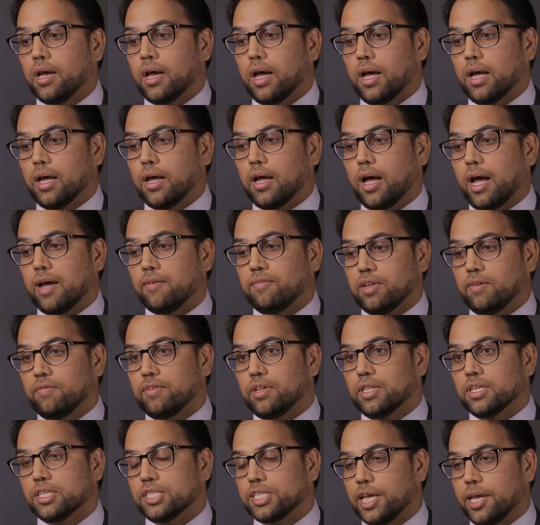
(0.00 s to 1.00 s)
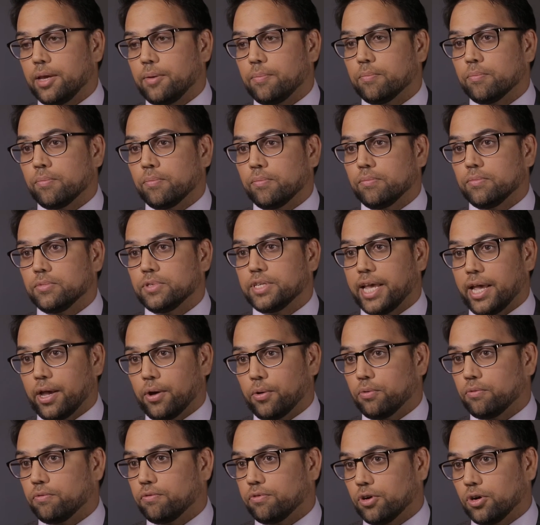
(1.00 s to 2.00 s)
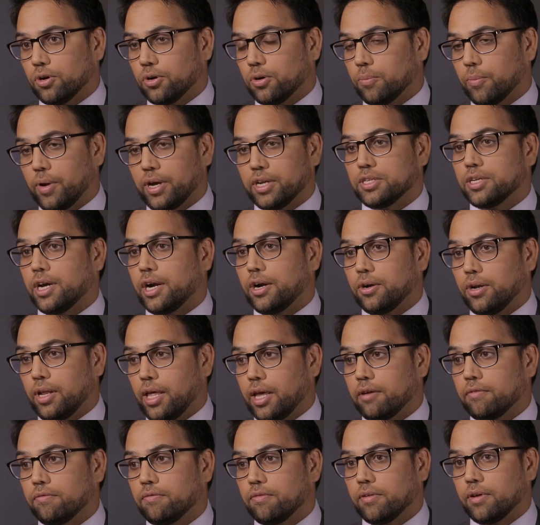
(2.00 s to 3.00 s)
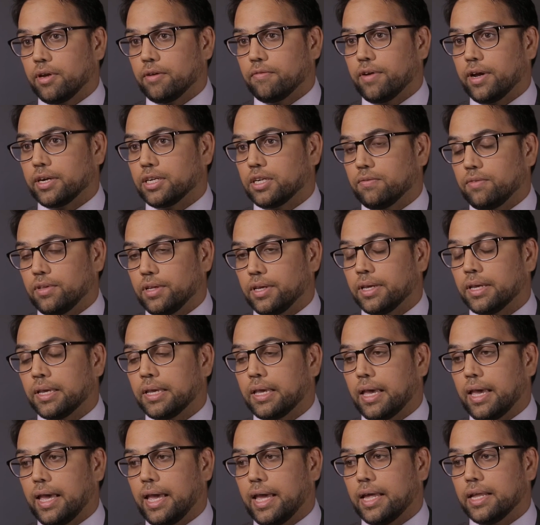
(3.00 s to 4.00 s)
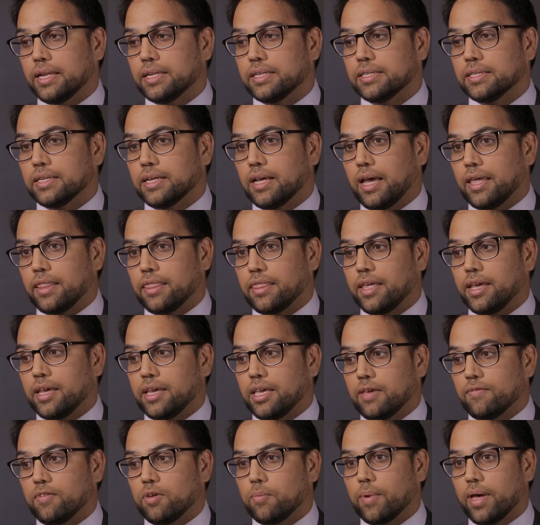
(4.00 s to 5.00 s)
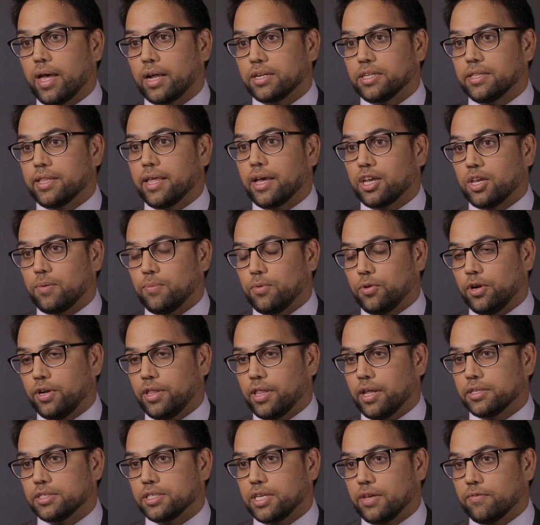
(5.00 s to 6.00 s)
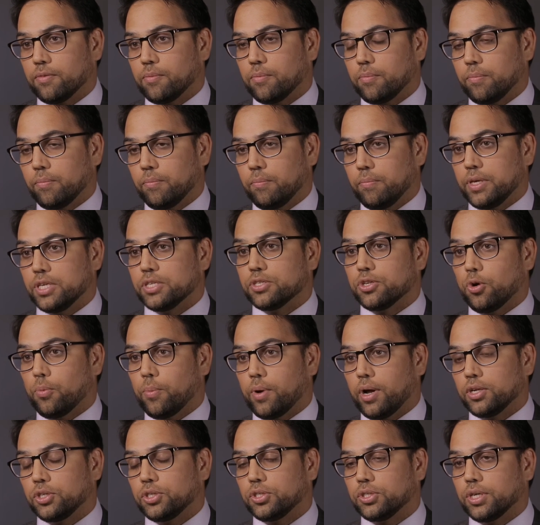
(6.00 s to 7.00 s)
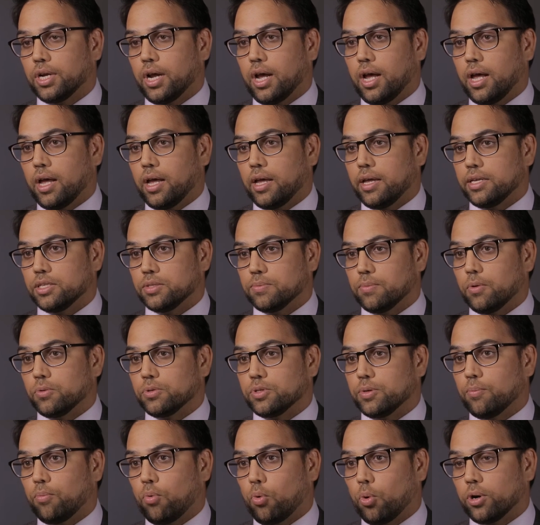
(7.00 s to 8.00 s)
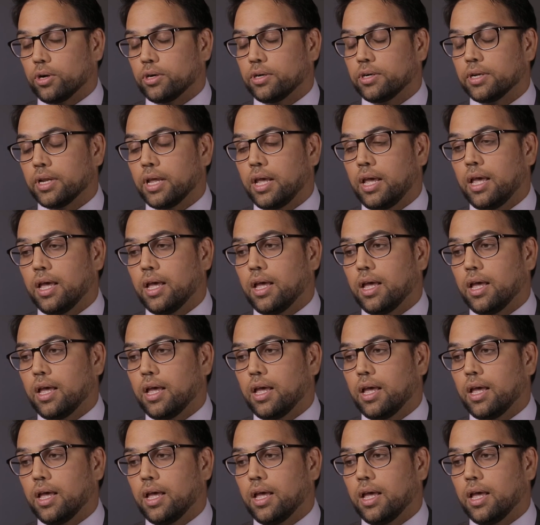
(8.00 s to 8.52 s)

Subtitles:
I've lived in the same town for my entire life, effectively, and I think giving back to that community that's given me so much is most important.